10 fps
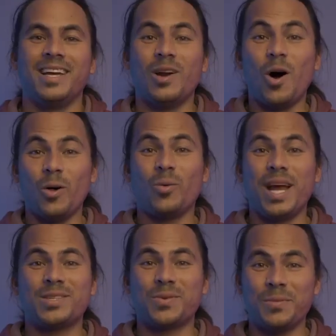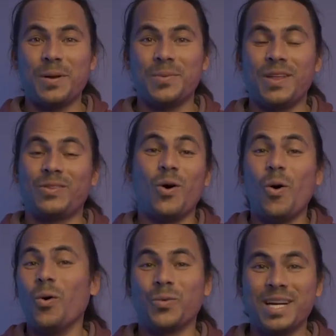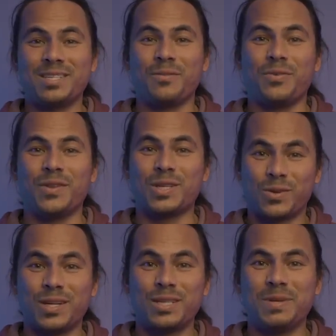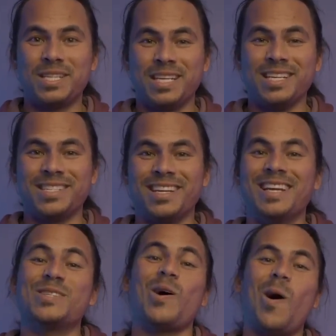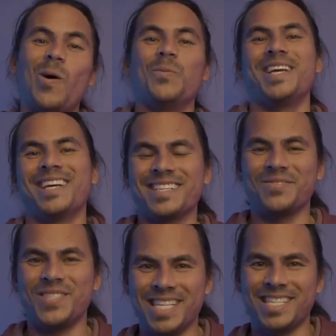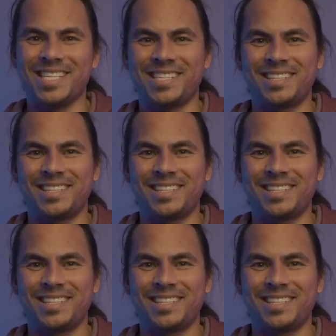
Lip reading: And always remember that the whole reason for this Christmas season is all because of Jesus.